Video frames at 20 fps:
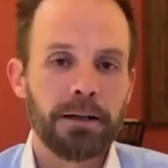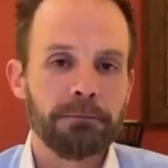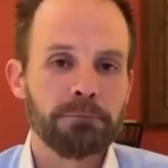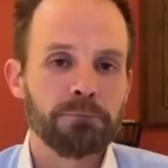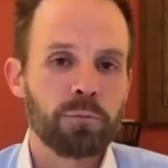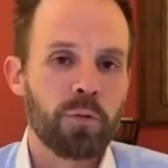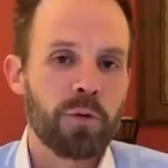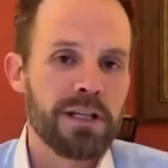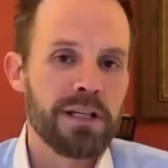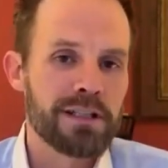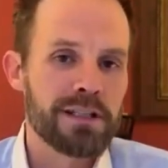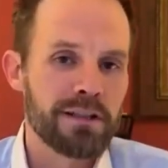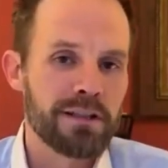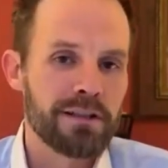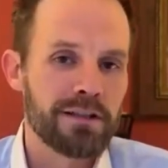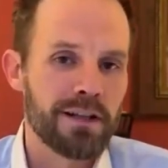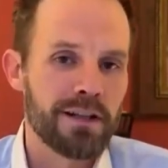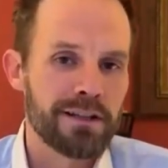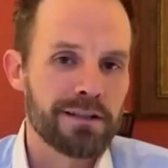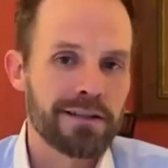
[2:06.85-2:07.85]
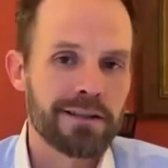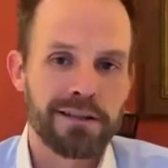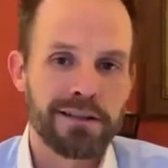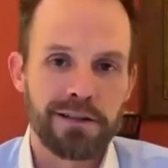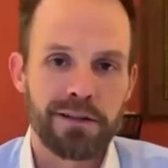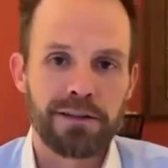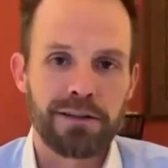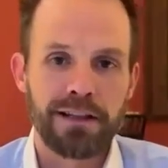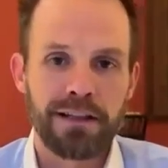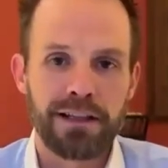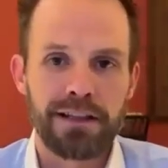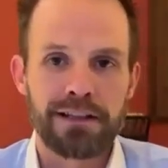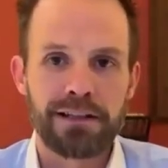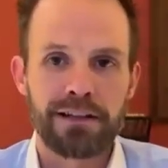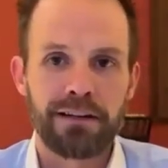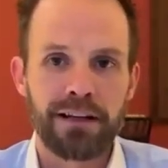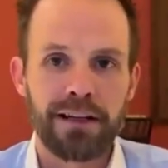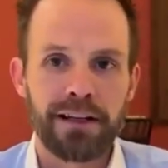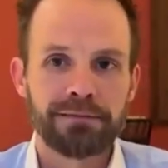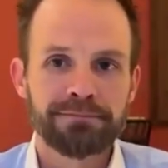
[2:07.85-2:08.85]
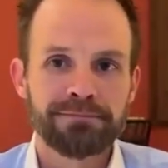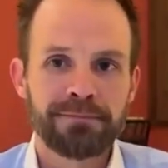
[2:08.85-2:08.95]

we suggest consulting an attorney.